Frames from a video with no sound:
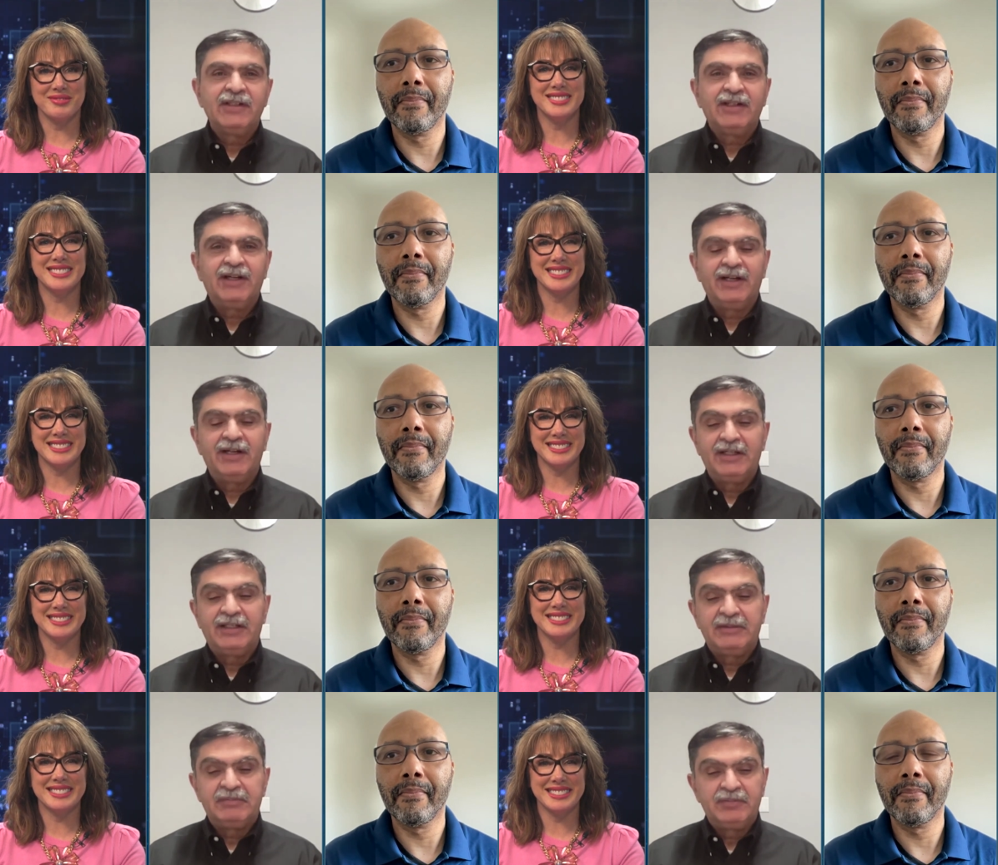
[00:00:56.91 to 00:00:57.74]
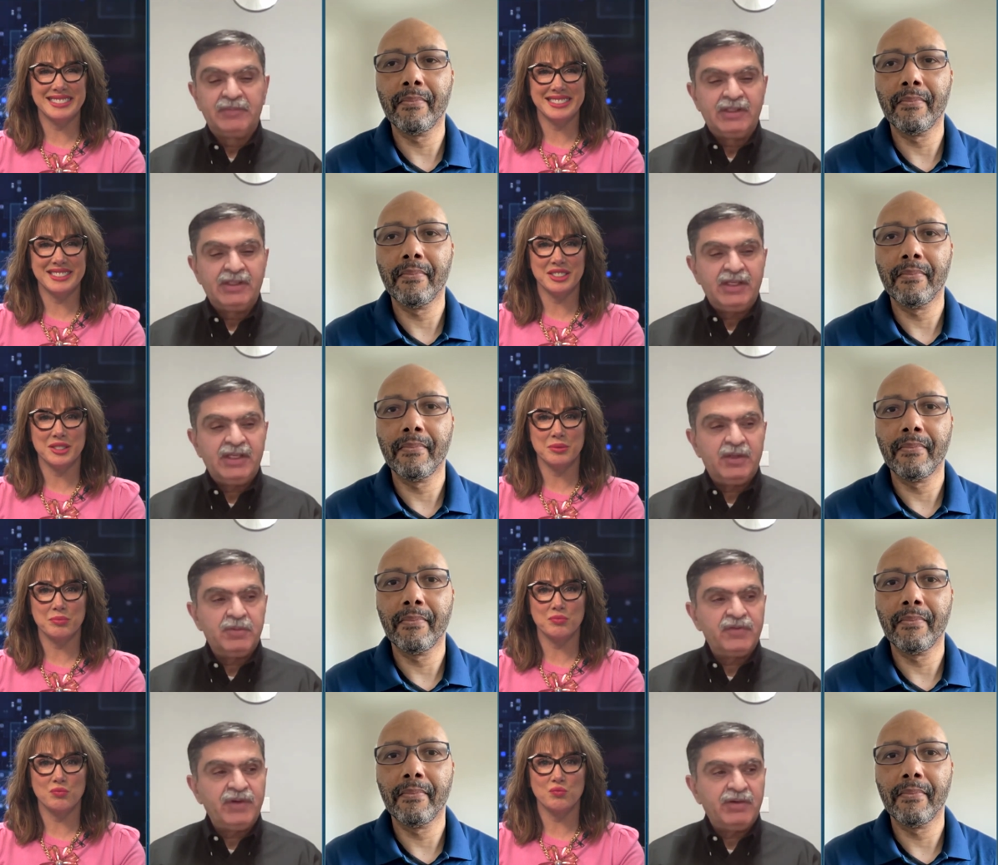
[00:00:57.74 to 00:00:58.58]
Speaker 1: Um, it
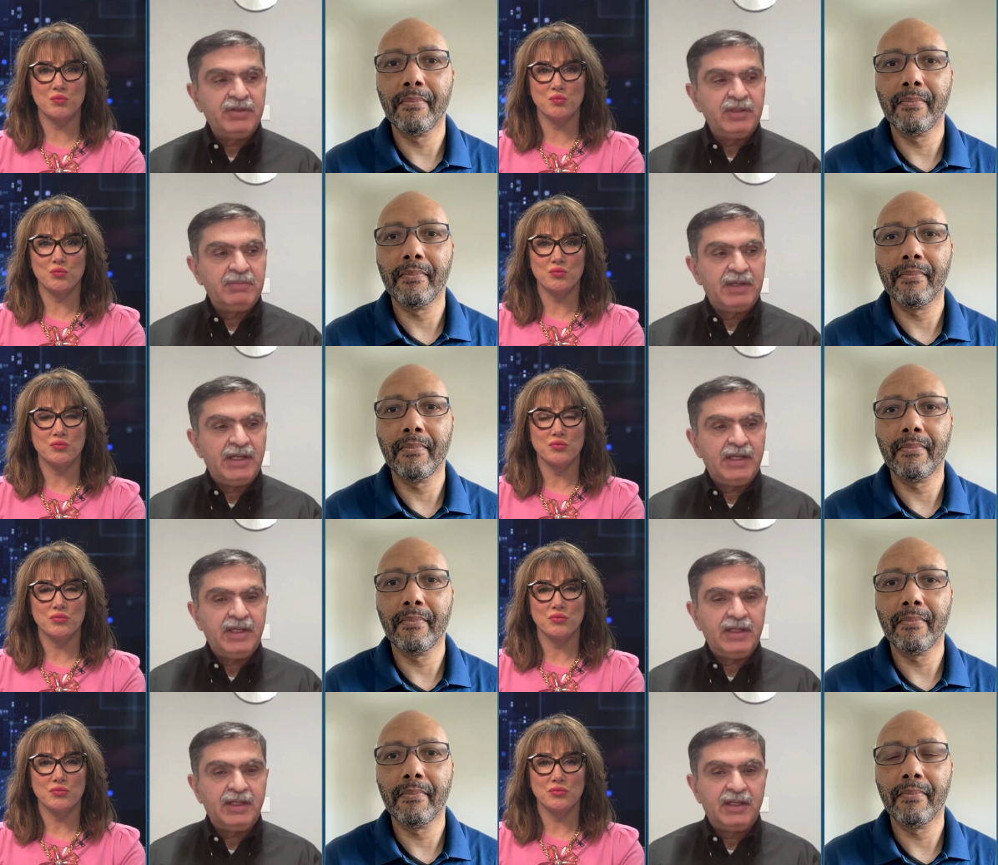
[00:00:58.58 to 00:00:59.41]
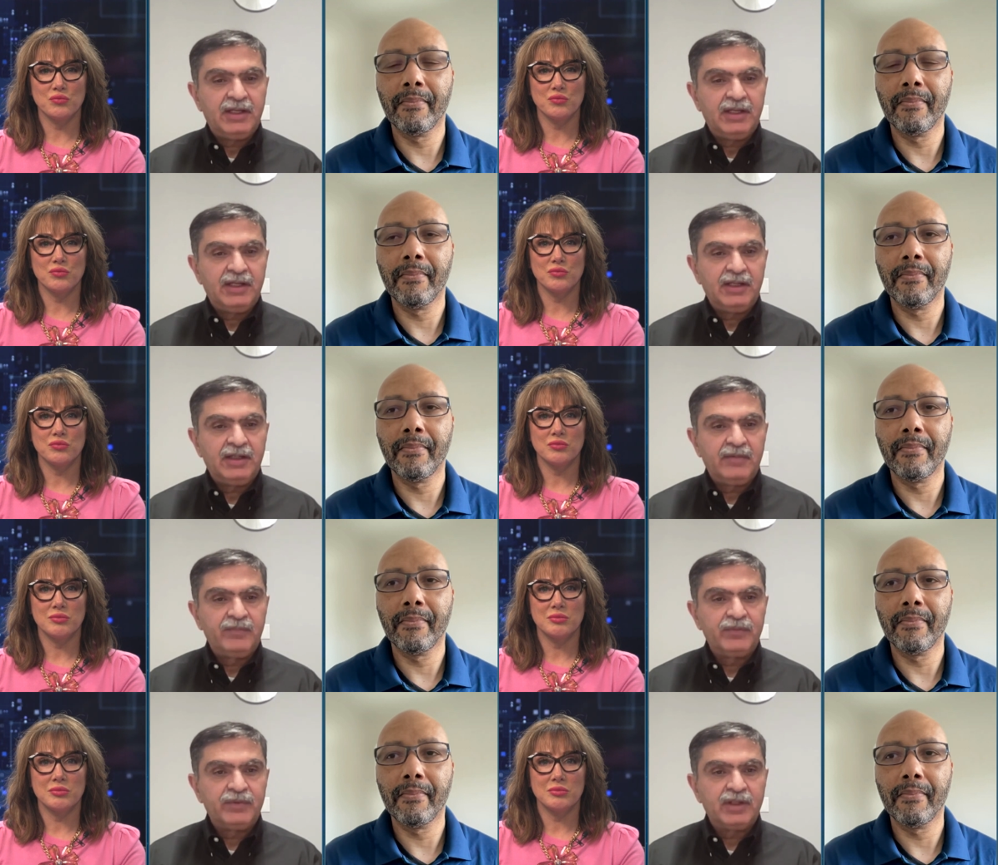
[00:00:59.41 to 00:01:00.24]
was founded by
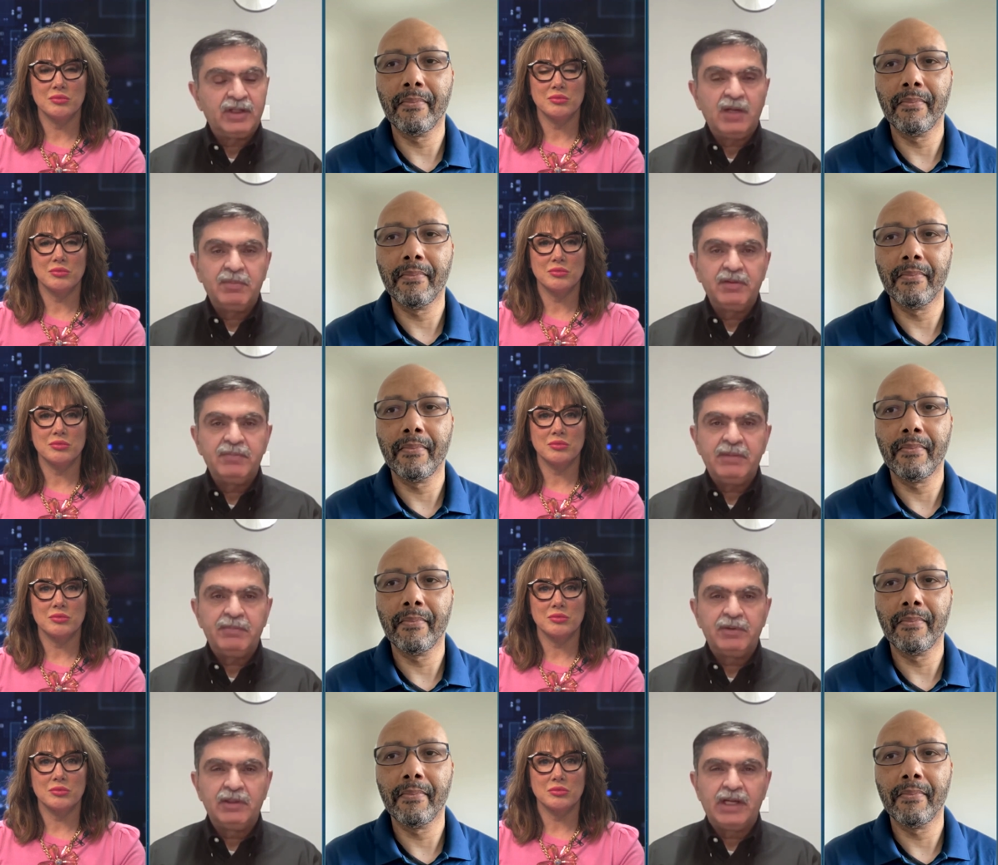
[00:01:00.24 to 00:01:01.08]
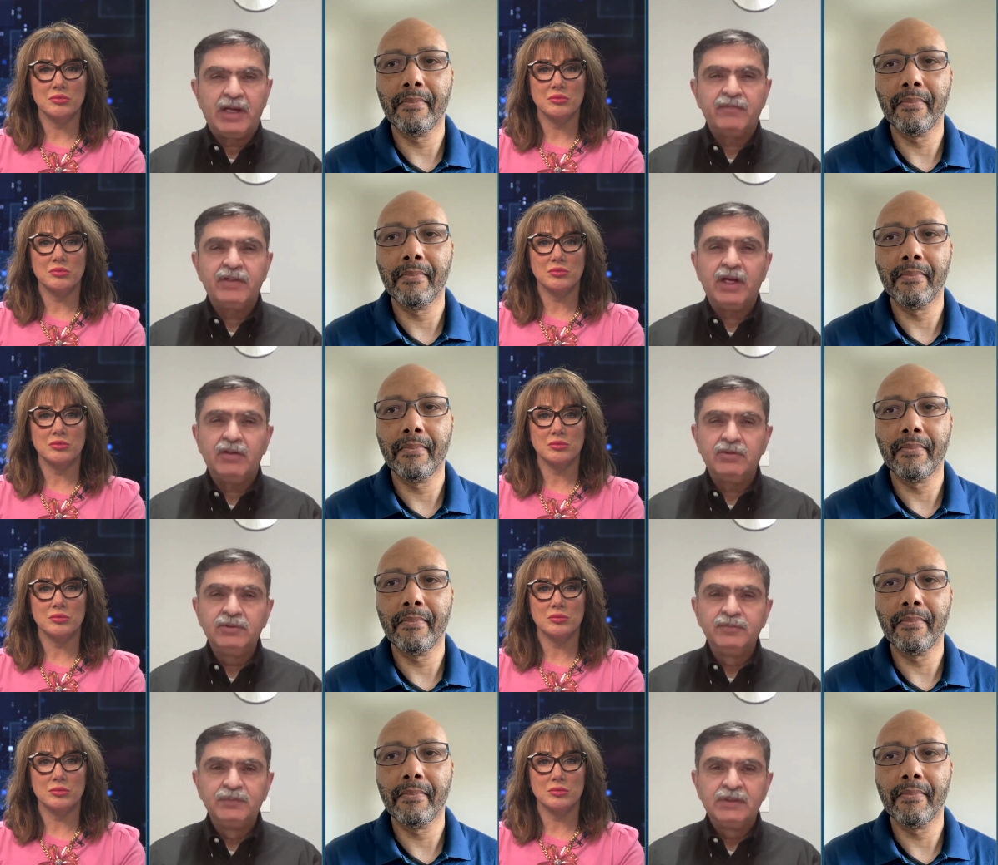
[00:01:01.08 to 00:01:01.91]
um, a couple of people out of
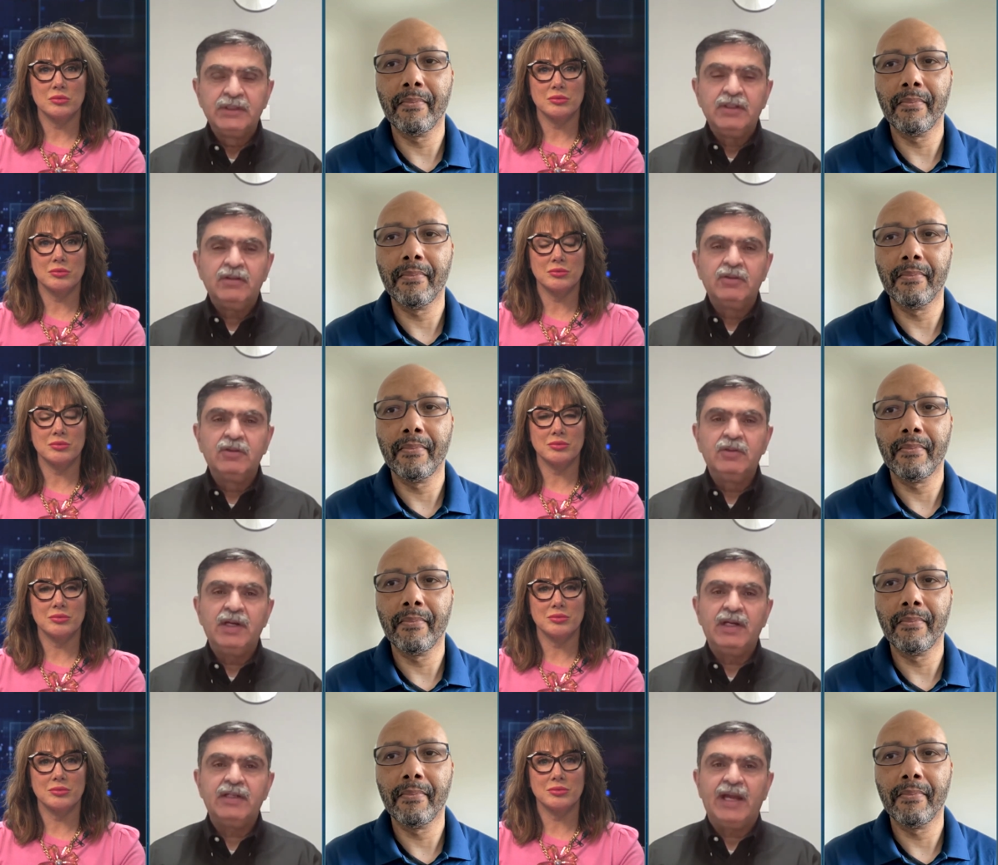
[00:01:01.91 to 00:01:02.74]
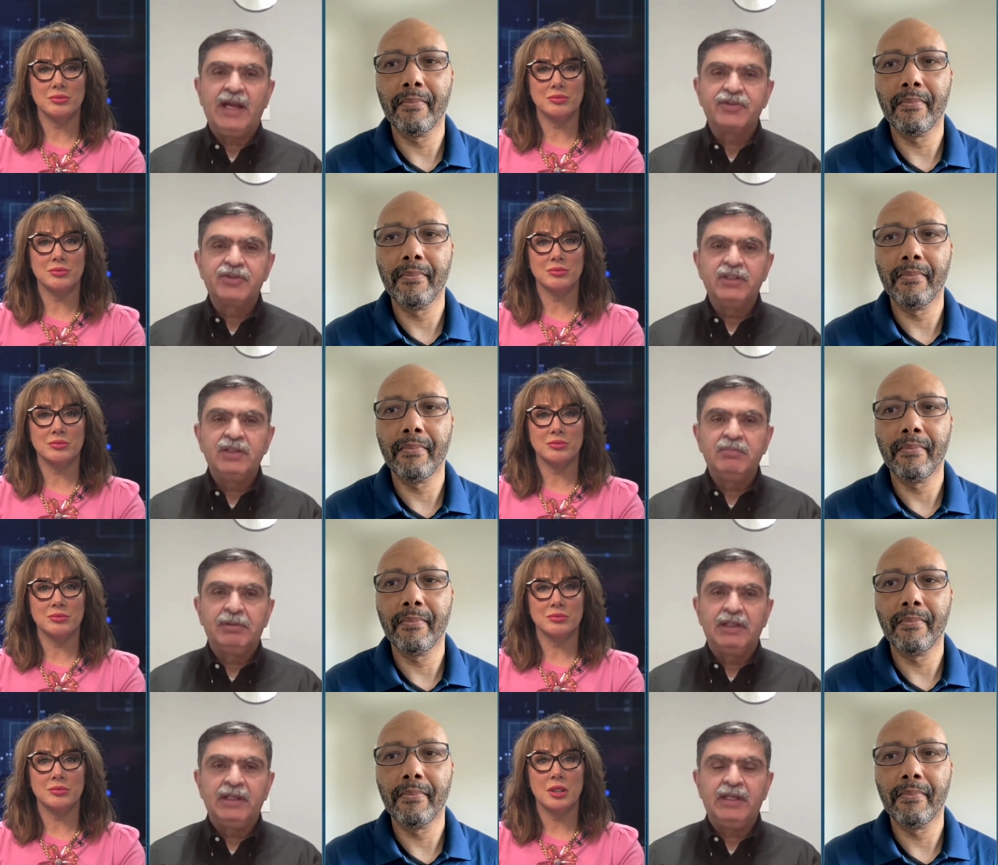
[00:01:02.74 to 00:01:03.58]
Yahoo who had actually
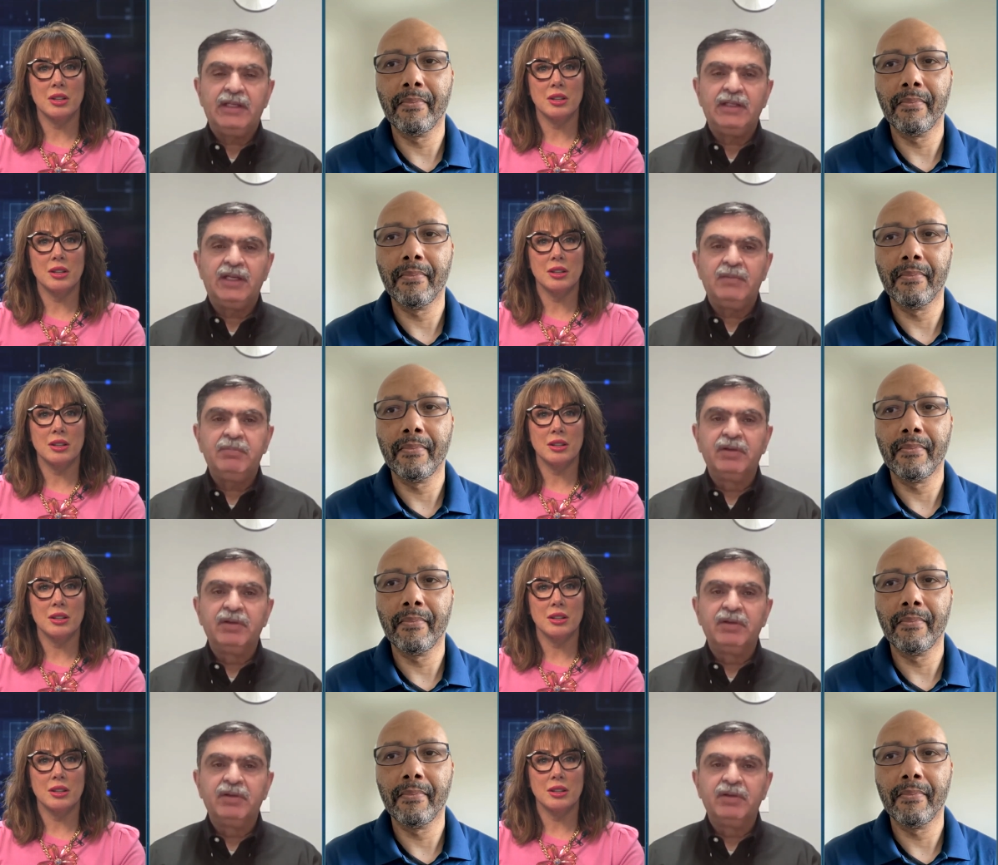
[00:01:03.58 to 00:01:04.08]
played a